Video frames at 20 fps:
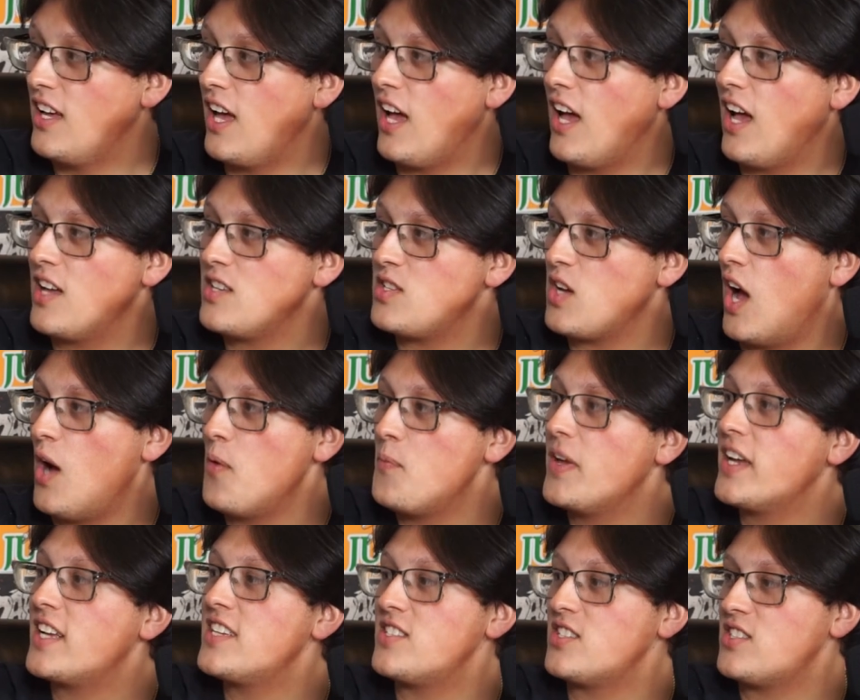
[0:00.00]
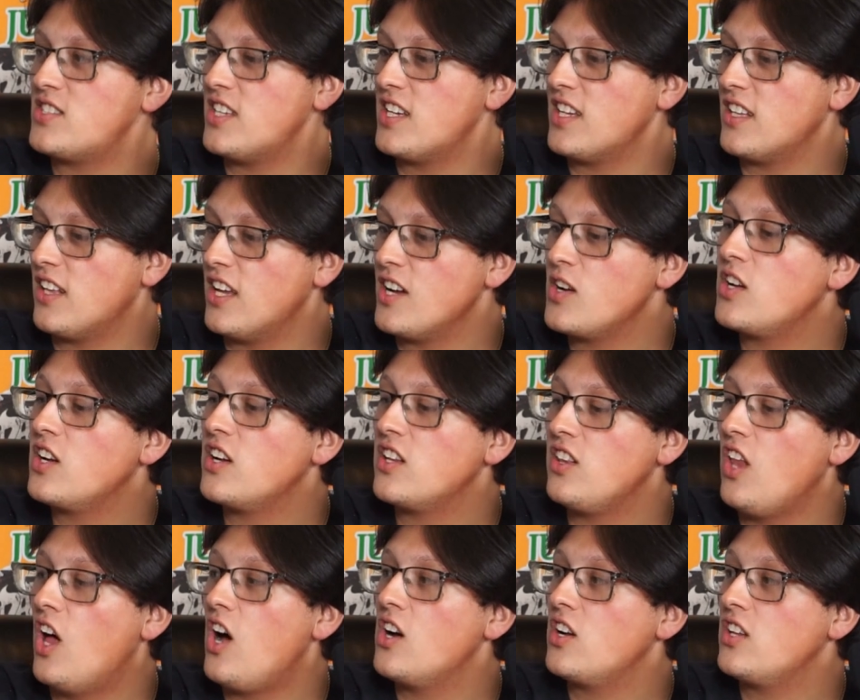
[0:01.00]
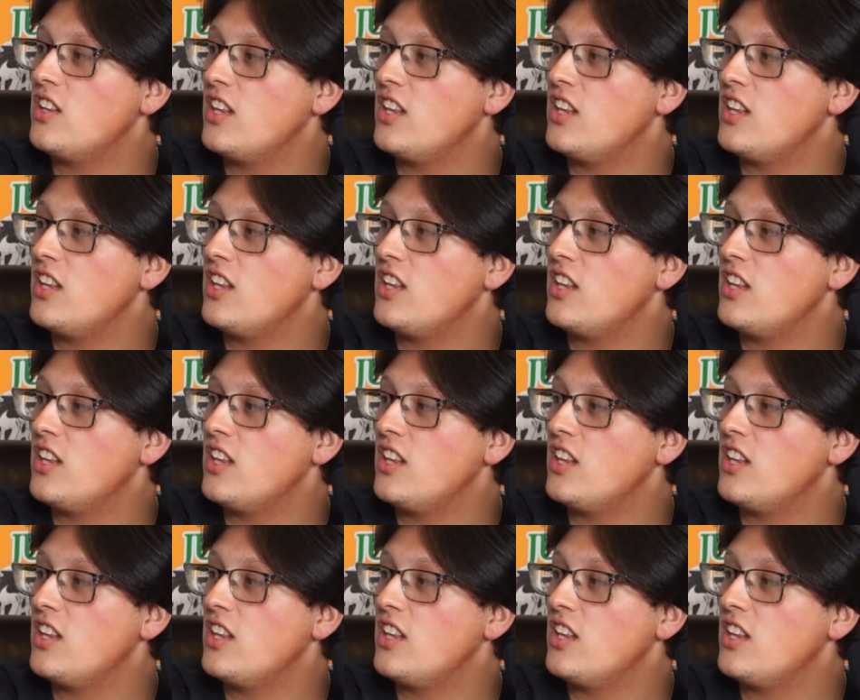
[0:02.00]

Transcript: so how big is this thing? Like length.